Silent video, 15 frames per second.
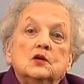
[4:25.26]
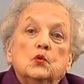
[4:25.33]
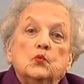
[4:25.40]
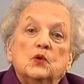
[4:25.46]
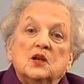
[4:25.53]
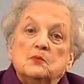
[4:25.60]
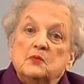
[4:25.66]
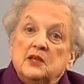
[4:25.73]

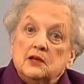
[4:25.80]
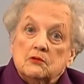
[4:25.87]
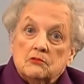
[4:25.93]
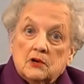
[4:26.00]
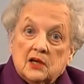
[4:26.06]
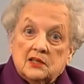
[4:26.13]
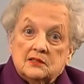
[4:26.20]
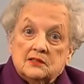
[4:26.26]
Wilhelmina
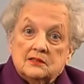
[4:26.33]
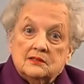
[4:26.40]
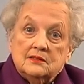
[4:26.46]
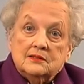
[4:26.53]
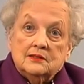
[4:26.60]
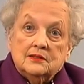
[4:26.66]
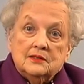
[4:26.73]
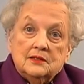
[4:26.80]
Wright
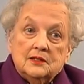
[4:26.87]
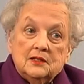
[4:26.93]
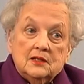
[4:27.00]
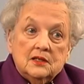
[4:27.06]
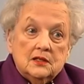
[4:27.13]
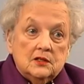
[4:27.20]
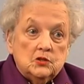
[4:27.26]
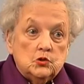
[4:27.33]

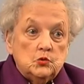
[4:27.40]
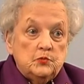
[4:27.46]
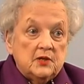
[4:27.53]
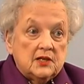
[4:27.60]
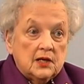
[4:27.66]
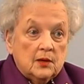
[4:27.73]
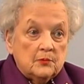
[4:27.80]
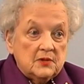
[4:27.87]
to
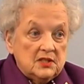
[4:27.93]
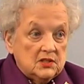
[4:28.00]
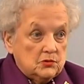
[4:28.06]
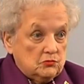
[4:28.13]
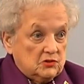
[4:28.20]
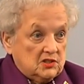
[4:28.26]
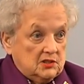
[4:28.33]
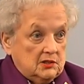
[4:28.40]
become
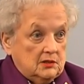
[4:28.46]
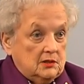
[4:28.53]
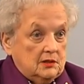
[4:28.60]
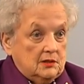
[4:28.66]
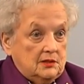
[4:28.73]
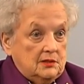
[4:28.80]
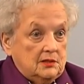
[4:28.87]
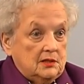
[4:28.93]
interested
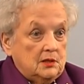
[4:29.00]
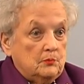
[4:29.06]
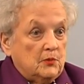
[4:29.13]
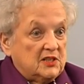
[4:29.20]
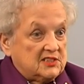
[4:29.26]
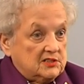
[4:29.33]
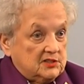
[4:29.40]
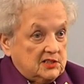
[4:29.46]
in
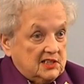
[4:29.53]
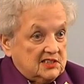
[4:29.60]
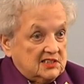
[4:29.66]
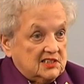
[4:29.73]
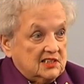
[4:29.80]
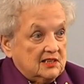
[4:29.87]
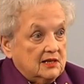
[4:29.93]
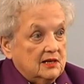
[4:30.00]
muscle
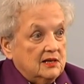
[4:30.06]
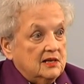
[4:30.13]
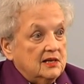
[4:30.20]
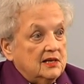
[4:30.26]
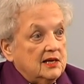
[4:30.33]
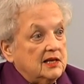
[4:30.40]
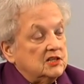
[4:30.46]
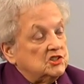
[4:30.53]
testing,
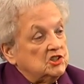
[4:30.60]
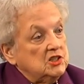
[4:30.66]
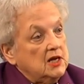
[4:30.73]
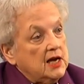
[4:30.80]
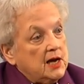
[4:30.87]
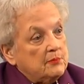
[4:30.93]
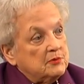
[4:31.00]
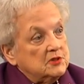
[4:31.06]
and she
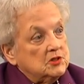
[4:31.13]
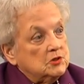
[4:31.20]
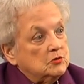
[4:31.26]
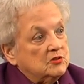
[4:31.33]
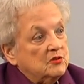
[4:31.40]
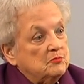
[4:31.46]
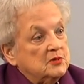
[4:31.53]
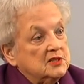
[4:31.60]
happened to
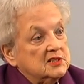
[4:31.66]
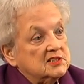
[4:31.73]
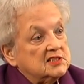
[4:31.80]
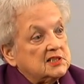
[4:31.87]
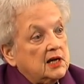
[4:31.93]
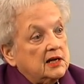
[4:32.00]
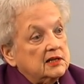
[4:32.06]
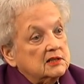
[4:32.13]
have been
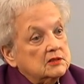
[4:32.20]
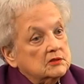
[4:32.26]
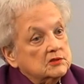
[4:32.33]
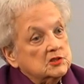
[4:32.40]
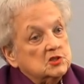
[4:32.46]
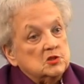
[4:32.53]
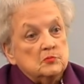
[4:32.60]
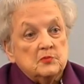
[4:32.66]
assigned to the
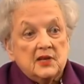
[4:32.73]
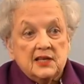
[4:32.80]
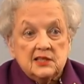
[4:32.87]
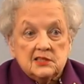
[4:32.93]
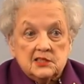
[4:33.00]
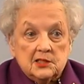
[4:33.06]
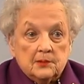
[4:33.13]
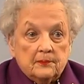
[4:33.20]

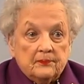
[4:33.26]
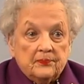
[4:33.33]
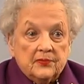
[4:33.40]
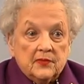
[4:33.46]
gymnasium